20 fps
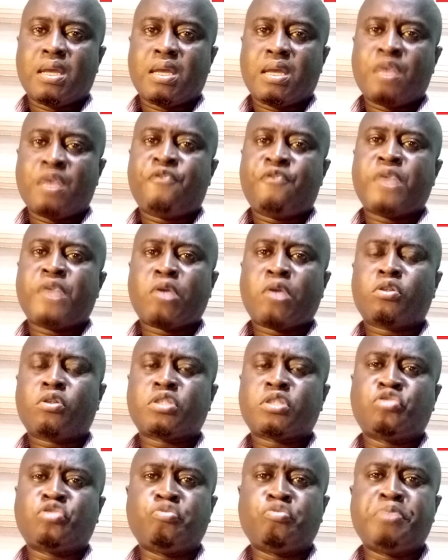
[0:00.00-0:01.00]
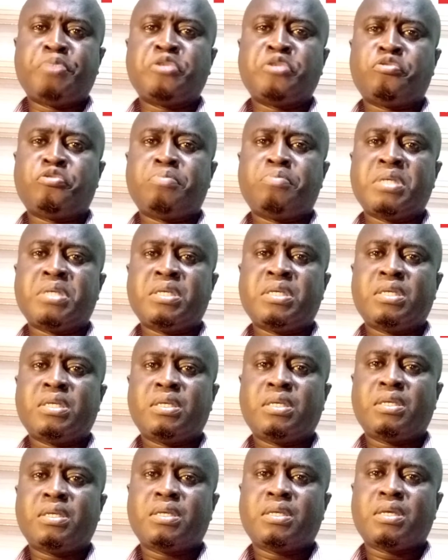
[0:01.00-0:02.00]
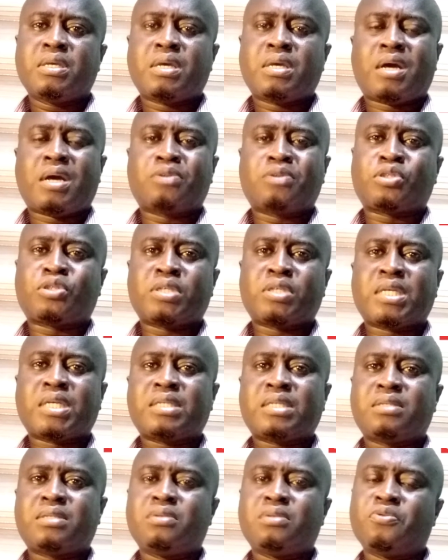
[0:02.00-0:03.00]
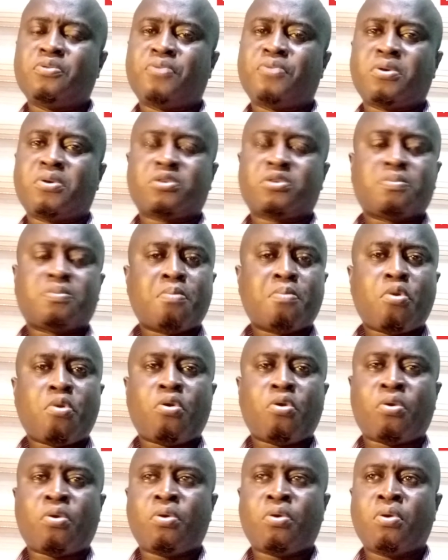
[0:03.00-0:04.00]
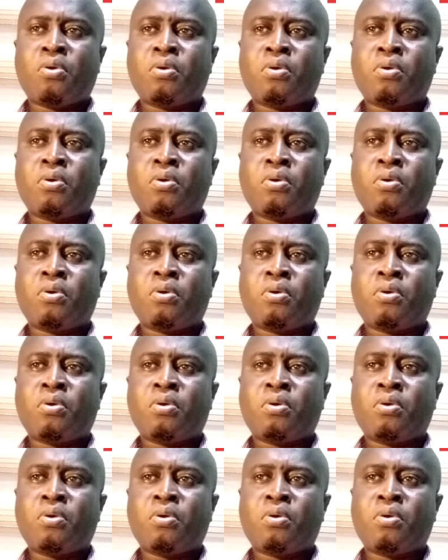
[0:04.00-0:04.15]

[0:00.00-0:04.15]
If you're not into B2B, I would suggest you focus more